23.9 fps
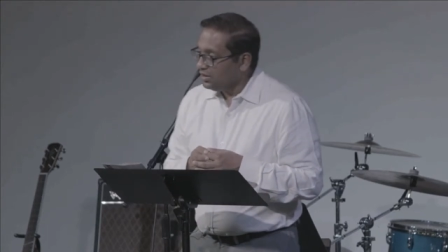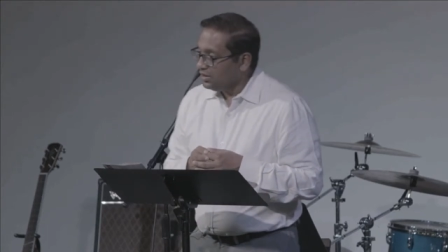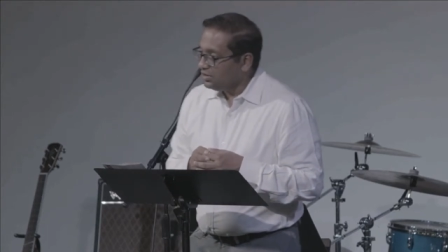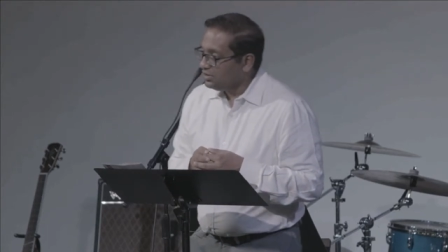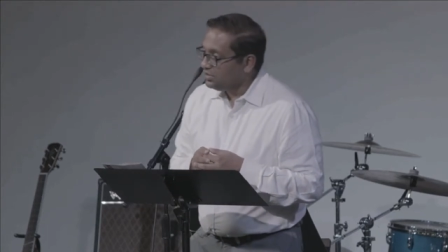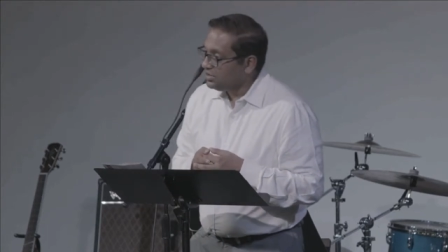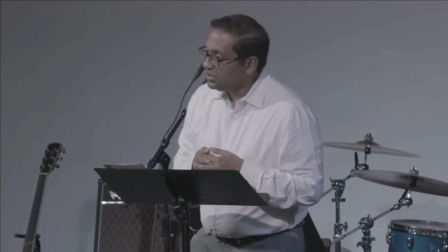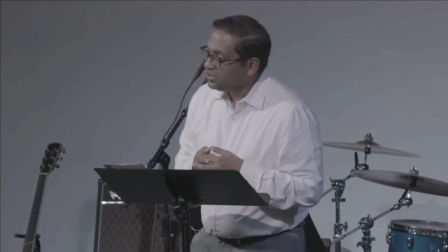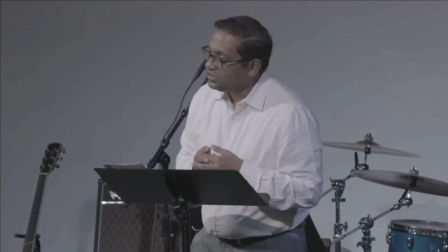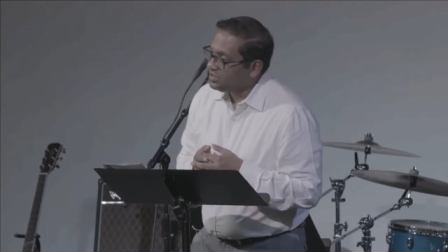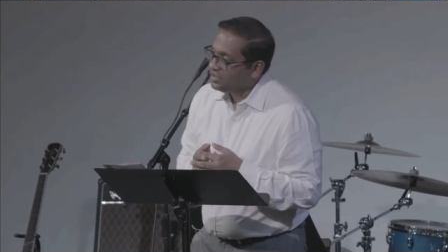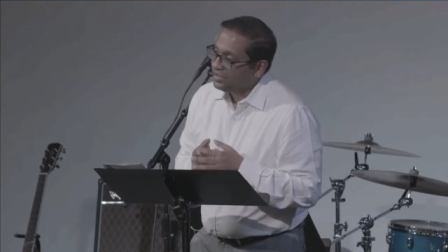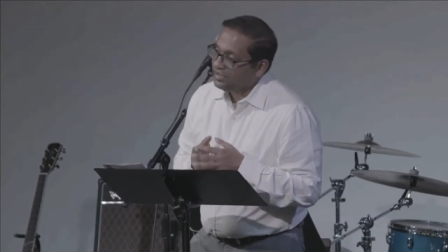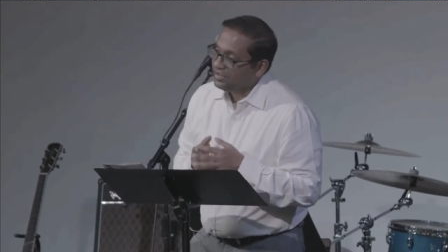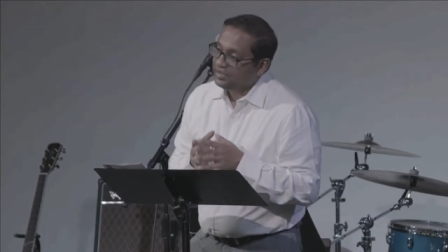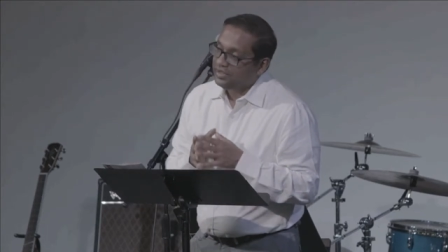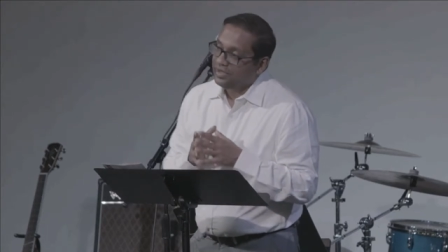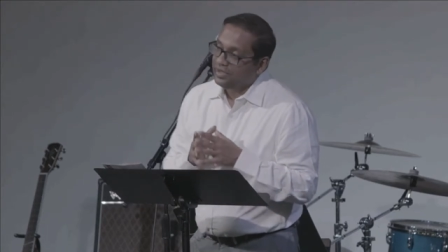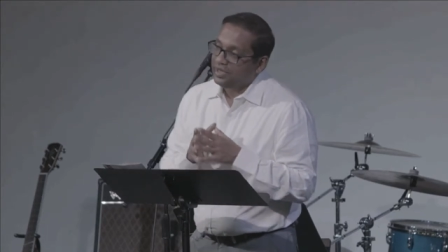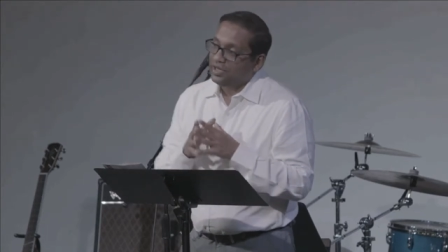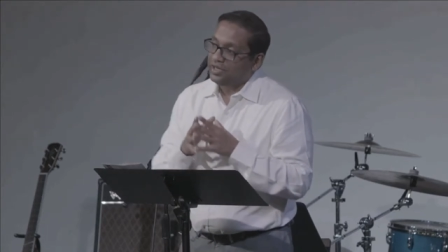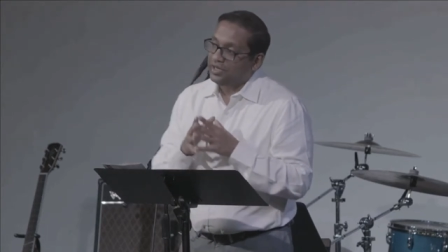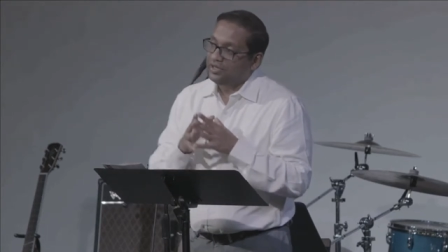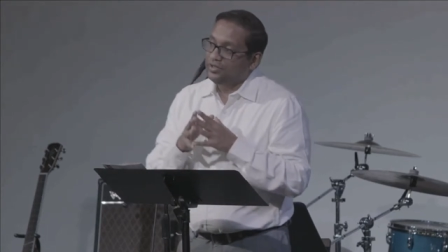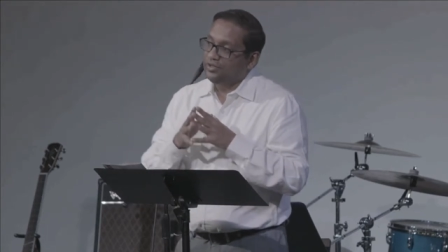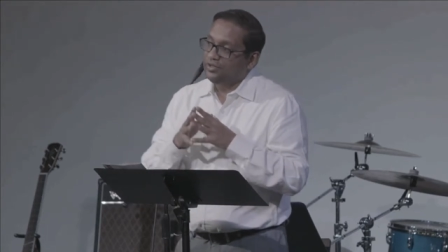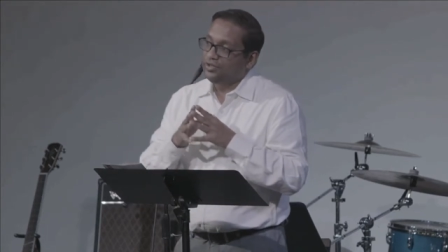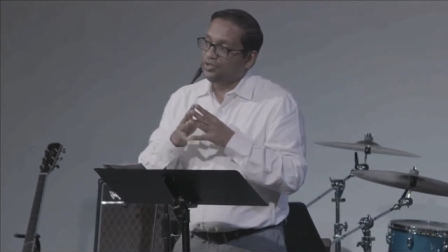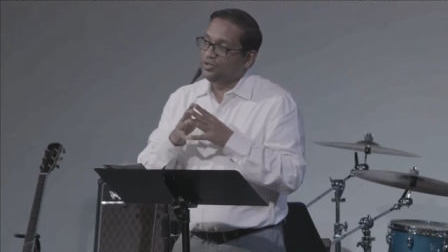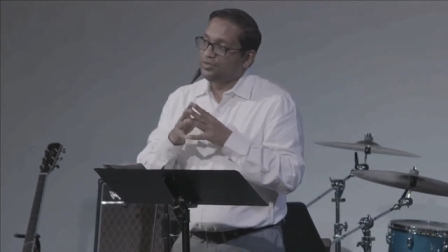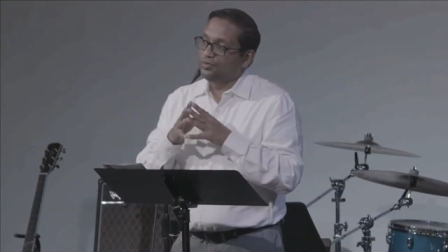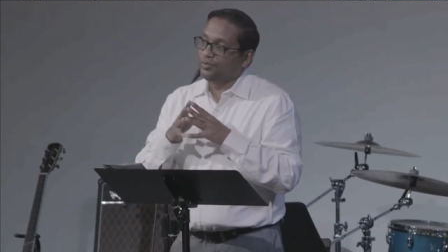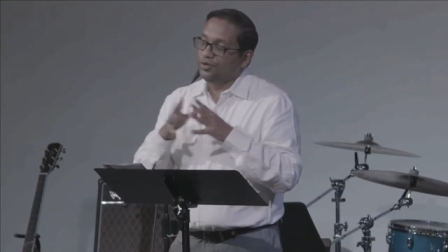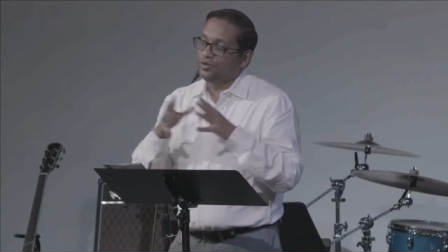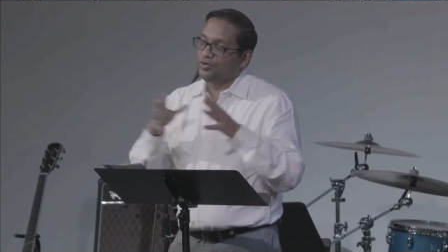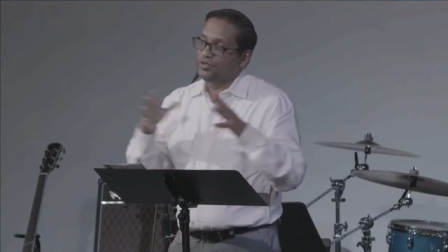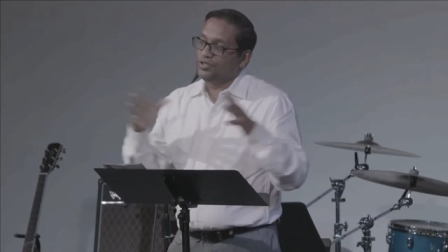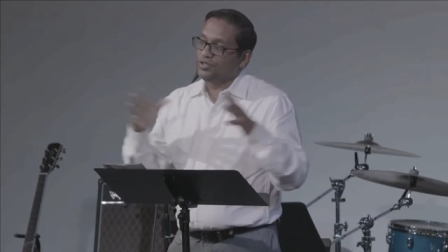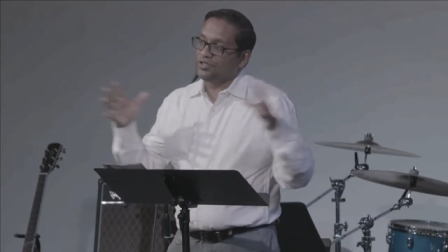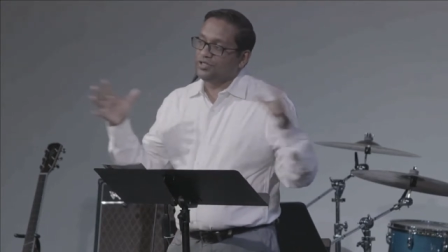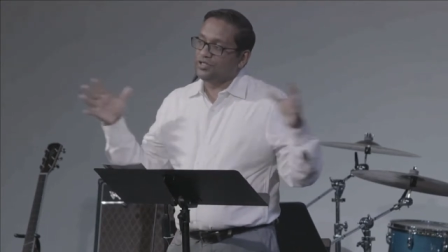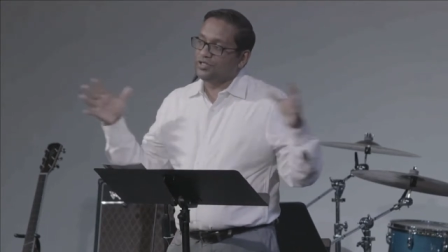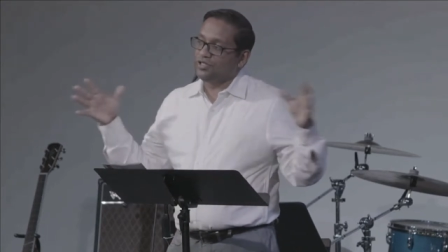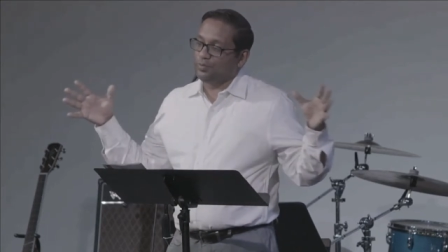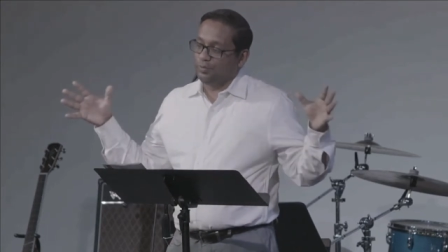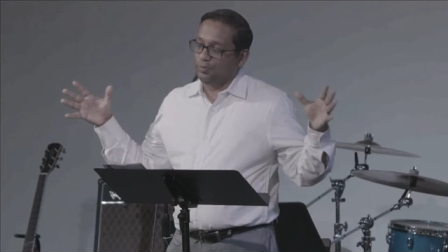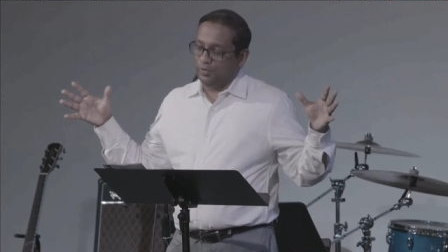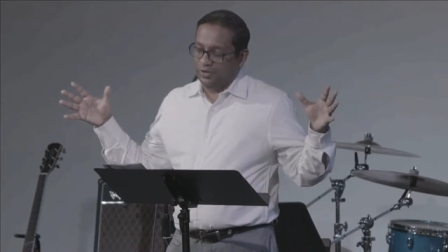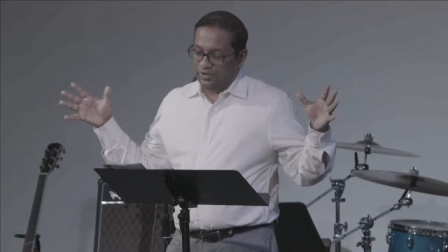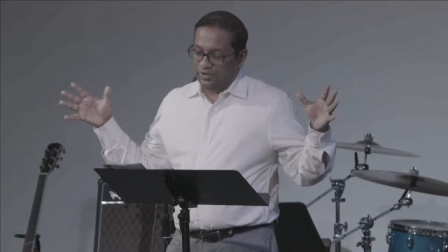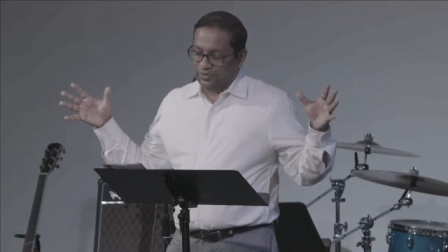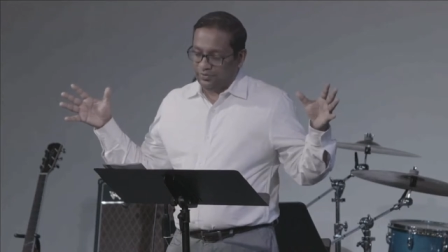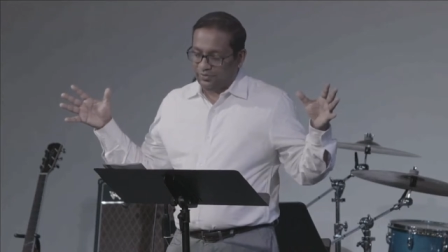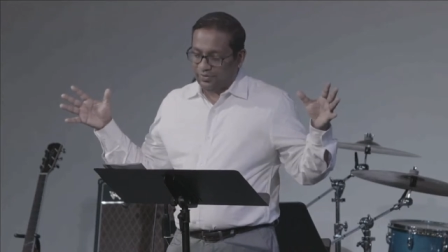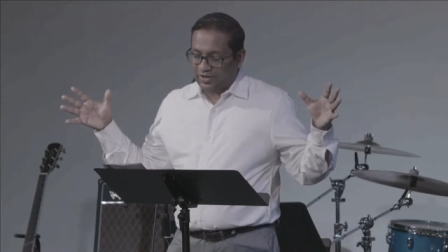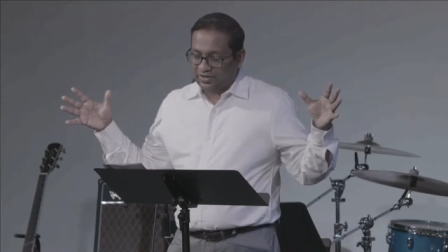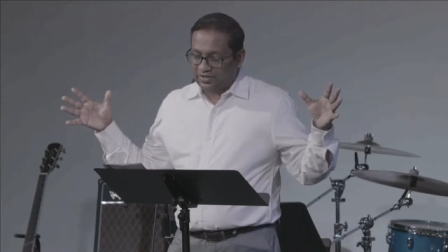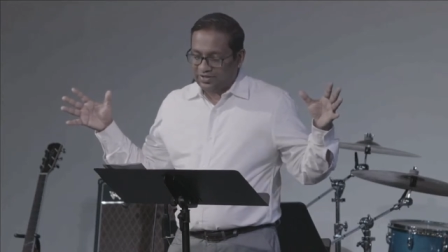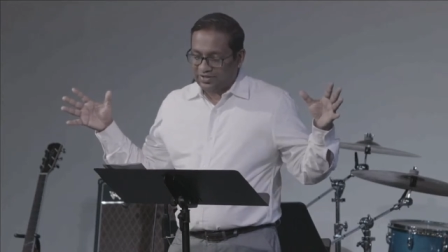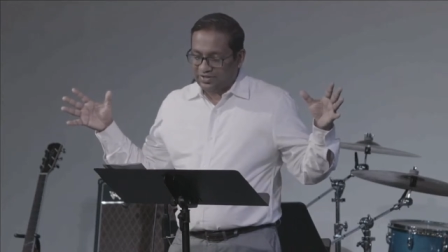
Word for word: Just like God used Moses to split the Red